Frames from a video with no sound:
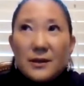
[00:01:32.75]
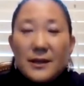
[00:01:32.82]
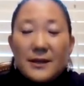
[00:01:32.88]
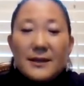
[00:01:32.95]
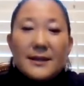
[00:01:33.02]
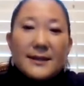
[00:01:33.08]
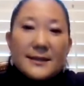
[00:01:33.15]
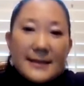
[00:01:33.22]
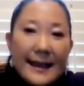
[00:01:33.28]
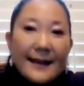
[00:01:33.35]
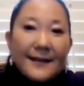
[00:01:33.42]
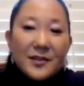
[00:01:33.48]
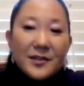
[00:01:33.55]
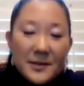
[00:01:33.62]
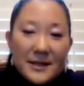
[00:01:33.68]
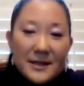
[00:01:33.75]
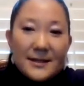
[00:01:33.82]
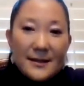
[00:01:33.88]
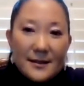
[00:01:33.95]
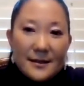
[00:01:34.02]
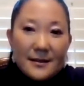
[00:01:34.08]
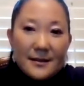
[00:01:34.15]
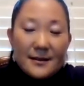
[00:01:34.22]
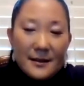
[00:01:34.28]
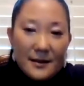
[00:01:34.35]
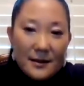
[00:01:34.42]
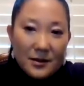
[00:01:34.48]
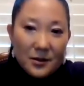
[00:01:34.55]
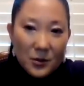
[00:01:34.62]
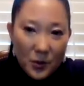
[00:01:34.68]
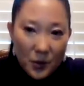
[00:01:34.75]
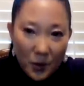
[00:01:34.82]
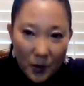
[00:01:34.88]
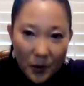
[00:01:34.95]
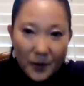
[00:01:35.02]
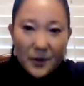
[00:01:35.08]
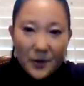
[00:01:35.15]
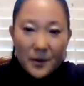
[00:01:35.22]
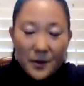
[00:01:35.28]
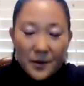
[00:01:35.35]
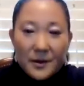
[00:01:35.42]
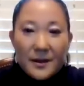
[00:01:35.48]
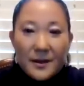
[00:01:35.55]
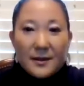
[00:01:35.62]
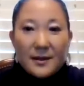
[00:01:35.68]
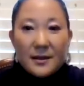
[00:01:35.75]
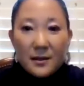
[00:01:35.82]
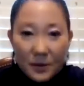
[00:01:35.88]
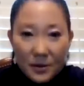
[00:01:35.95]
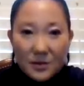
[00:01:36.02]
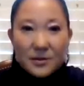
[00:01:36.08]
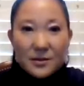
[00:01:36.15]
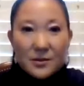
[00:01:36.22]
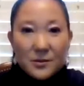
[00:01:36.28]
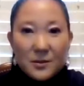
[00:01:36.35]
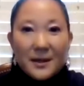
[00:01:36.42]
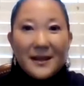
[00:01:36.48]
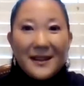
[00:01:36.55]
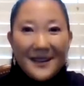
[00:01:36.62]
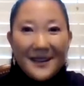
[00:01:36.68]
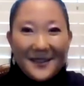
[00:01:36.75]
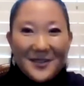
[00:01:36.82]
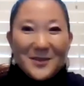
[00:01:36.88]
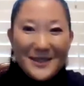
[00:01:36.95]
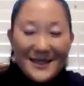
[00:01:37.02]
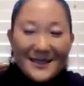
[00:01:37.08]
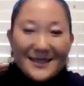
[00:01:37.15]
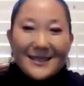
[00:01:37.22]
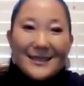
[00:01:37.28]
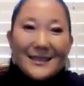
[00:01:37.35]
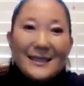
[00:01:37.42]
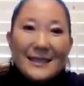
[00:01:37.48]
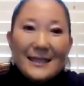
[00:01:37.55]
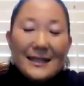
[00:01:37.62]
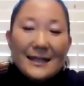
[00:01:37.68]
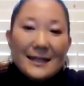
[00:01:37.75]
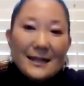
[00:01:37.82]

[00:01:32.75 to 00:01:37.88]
that things have to be done in the order that they used to have to be done in.